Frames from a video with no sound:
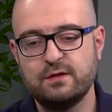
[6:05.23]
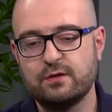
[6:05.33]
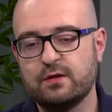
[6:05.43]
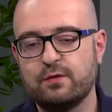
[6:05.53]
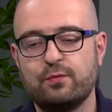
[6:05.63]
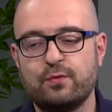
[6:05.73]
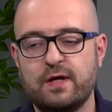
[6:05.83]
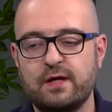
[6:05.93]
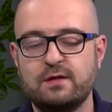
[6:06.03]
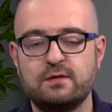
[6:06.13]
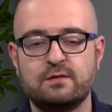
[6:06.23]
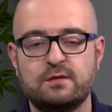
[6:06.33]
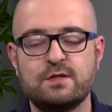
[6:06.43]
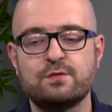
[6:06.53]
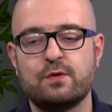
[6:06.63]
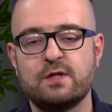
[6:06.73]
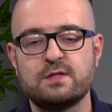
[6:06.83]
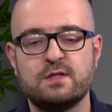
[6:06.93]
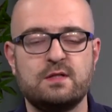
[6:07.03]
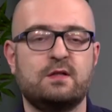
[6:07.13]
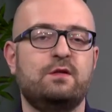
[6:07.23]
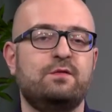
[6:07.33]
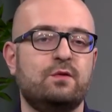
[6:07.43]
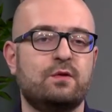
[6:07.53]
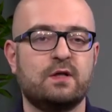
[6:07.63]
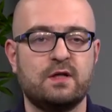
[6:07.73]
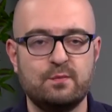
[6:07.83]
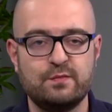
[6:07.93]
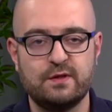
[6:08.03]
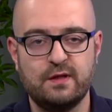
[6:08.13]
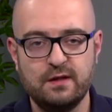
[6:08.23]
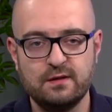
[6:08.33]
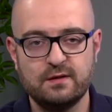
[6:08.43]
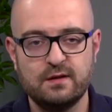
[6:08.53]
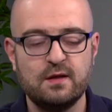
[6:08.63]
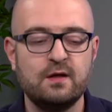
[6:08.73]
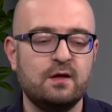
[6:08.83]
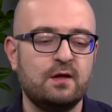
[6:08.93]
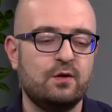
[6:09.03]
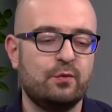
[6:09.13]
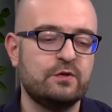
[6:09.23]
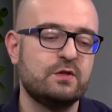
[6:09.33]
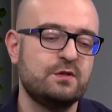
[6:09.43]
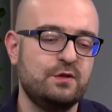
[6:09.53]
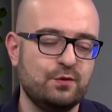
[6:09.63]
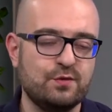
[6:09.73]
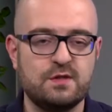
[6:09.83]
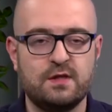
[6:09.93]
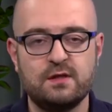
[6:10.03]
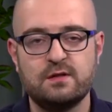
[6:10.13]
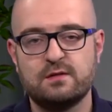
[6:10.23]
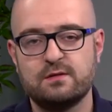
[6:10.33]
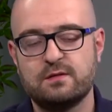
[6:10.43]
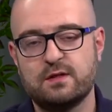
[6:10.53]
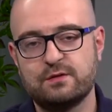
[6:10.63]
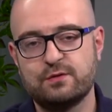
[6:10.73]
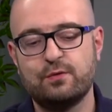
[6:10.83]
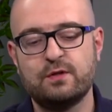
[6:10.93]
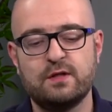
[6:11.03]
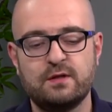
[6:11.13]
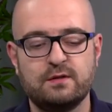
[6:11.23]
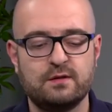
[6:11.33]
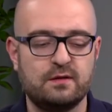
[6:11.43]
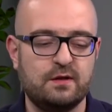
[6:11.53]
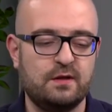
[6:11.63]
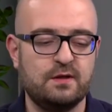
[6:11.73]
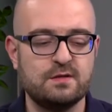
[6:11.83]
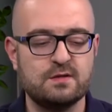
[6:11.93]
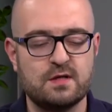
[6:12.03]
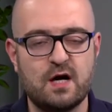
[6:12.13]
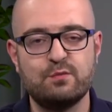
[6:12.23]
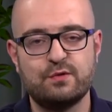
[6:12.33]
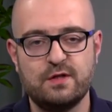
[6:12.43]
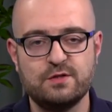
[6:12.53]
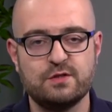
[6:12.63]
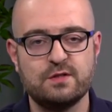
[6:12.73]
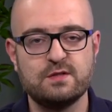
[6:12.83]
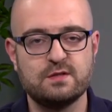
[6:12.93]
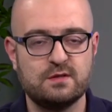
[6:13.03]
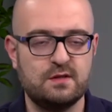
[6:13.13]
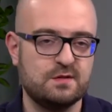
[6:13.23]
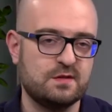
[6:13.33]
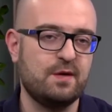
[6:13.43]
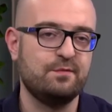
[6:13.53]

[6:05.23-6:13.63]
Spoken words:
The only way this works is that if you're a company which is using a token in its operations in some